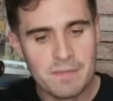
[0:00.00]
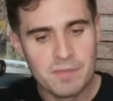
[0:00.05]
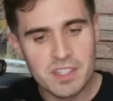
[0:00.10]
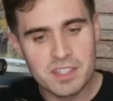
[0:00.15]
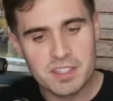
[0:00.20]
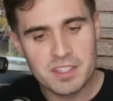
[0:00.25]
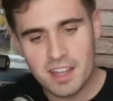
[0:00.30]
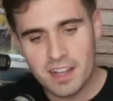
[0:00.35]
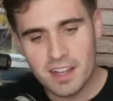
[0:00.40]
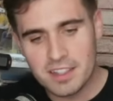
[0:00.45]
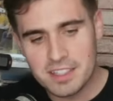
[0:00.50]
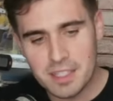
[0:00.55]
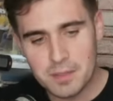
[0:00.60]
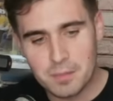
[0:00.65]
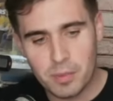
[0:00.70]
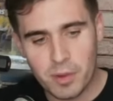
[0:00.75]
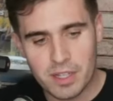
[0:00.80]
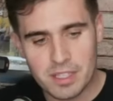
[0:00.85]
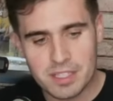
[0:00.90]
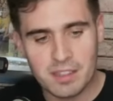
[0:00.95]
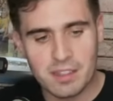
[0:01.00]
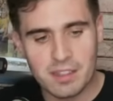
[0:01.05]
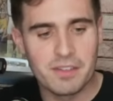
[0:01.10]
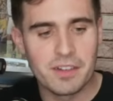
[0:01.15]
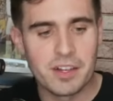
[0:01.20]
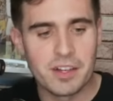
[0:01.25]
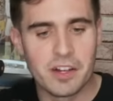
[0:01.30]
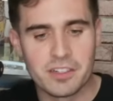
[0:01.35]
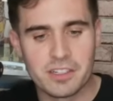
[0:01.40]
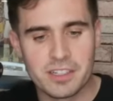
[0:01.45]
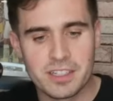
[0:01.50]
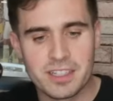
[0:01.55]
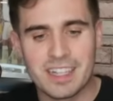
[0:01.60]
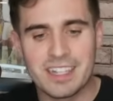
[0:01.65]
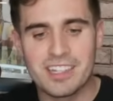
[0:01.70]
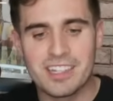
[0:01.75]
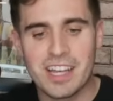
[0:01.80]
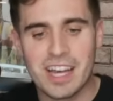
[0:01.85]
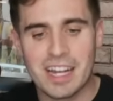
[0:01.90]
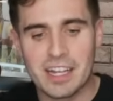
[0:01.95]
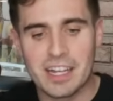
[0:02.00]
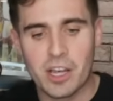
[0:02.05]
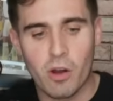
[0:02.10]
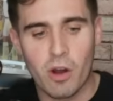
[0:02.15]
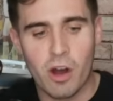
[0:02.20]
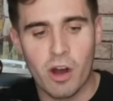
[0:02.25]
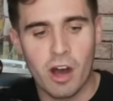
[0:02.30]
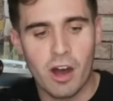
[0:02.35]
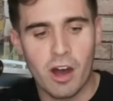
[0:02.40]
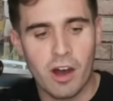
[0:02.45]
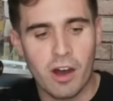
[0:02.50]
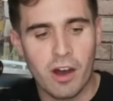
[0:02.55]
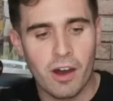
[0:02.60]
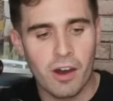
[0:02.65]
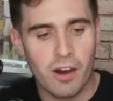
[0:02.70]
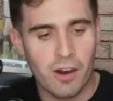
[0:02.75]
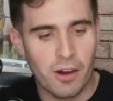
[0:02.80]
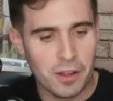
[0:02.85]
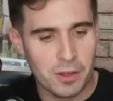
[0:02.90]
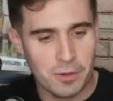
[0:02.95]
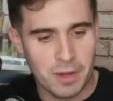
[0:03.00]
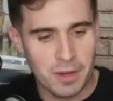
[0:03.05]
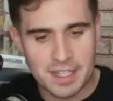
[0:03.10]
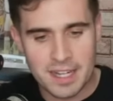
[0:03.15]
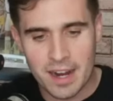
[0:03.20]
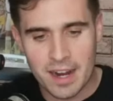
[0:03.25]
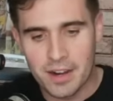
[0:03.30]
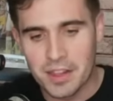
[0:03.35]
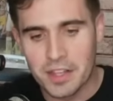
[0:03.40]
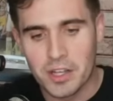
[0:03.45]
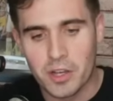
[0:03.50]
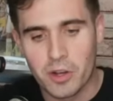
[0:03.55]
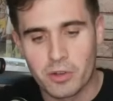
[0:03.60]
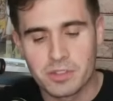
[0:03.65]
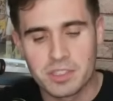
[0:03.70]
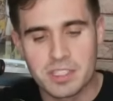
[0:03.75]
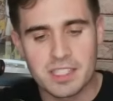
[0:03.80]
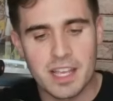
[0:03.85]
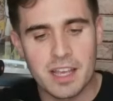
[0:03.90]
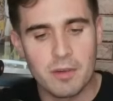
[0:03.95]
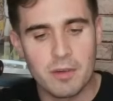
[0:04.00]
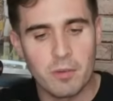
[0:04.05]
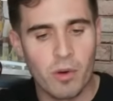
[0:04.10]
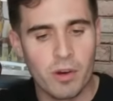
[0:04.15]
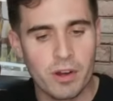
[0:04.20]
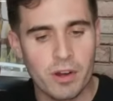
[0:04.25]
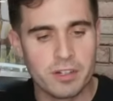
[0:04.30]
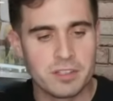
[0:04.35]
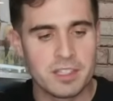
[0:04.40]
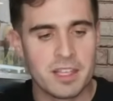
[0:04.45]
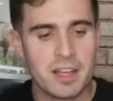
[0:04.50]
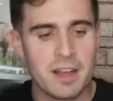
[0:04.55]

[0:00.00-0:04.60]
The Suns at plus 1100. And then you got to go all the way down to the Golden State Warriors